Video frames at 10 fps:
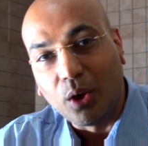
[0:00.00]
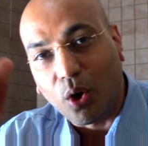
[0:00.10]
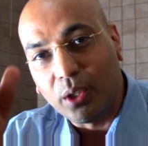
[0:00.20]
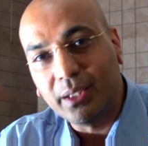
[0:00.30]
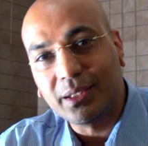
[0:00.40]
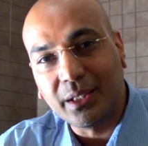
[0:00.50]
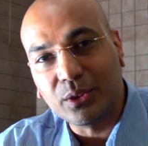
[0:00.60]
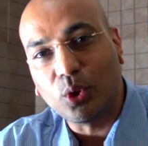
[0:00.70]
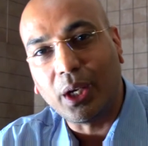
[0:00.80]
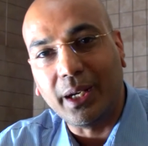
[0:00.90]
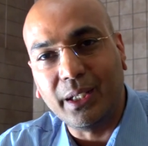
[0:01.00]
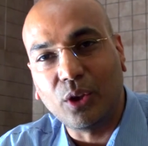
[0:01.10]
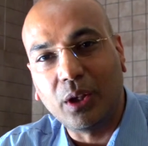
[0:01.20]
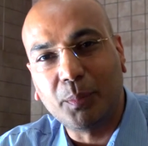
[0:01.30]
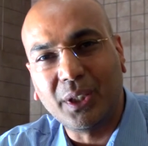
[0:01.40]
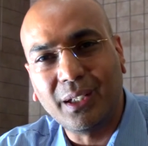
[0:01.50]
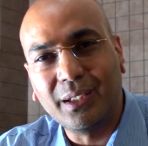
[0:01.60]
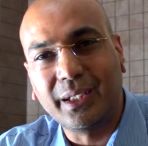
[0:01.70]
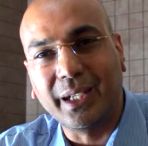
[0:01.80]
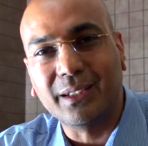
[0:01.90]
All these things go hand in hand, but
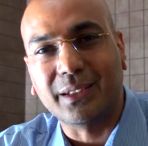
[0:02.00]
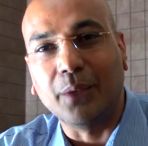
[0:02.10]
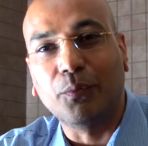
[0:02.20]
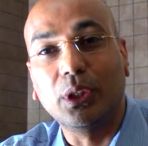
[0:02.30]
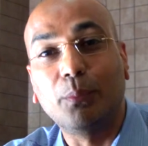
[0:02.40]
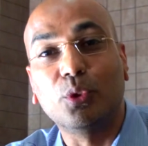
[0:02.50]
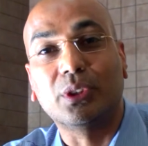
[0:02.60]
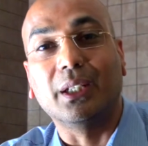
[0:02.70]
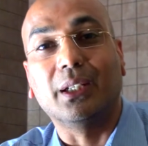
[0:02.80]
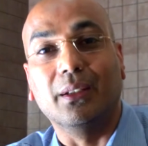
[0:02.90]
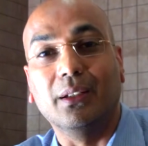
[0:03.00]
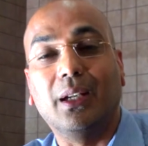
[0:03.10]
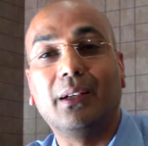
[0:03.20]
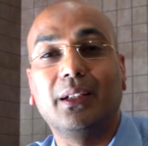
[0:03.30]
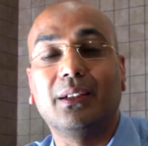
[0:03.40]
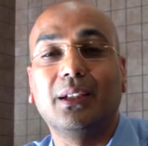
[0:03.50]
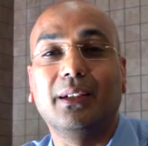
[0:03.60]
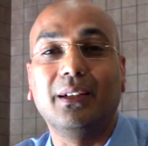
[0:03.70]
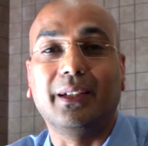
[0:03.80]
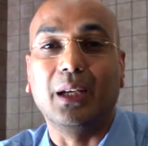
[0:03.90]
then it takes time for them to sink in. that takes a
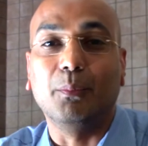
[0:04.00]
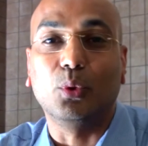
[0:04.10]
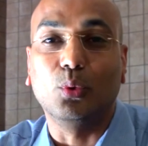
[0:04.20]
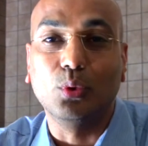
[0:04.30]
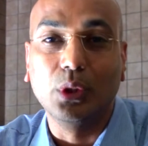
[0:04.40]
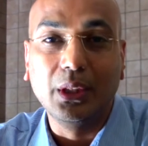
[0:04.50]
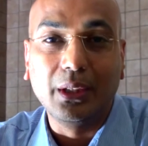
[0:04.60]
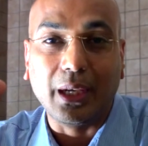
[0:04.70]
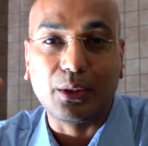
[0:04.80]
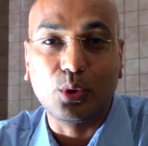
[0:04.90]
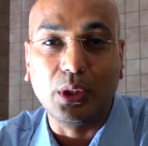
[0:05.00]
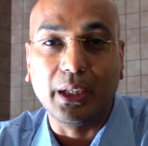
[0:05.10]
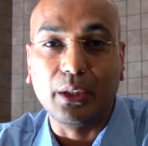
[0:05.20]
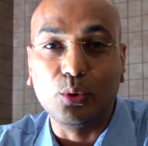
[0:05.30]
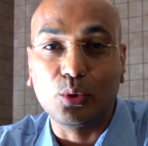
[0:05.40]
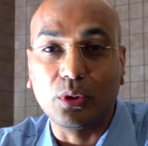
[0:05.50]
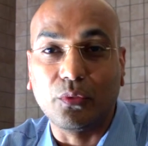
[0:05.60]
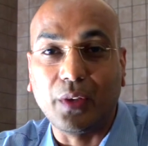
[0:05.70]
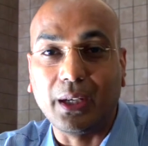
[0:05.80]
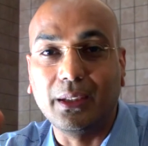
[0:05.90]
little time to actually get used to the
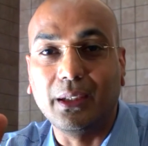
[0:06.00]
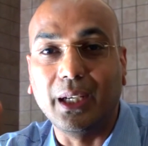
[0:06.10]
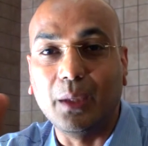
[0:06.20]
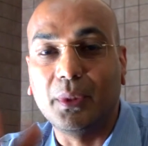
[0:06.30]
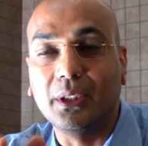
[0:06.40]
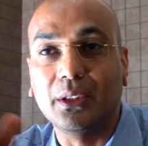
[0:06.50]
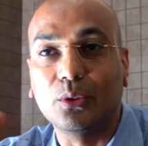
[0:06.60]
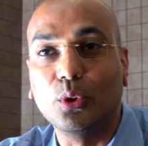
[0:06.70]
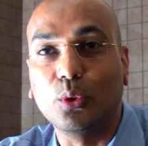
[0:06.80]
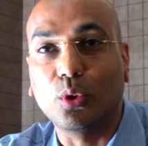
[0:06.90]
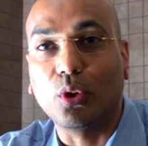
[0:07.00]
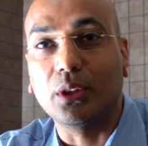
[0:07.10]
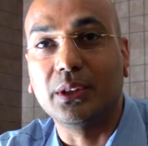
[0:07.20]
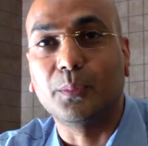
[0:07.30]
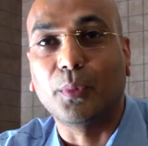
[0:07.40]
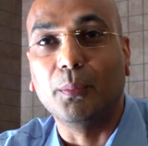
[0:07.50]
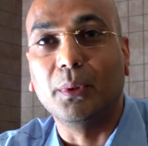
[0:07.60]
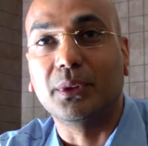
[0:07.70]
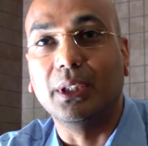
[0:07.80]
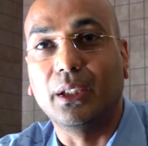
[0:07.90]
fact that diabetes is going to cause these
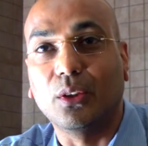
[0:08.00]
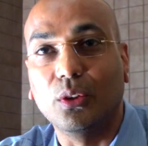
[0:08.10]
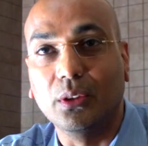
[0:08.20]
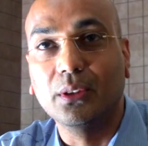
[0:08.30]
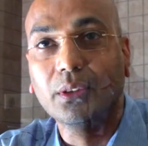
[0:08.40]
problems later on.